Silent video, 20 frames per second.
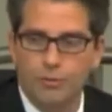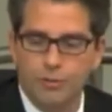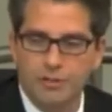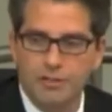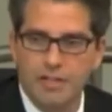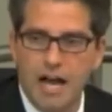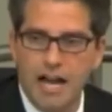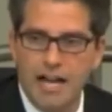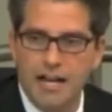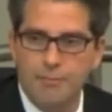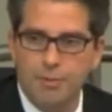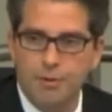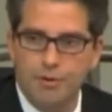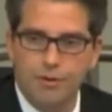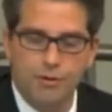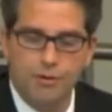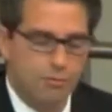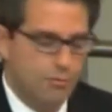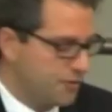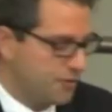
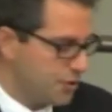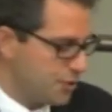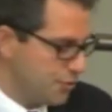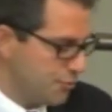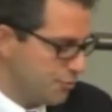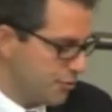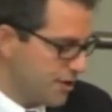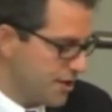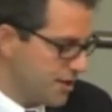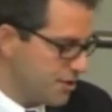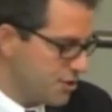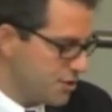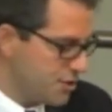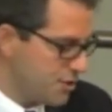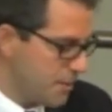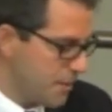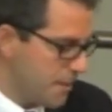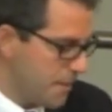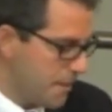reliable with the new bridge,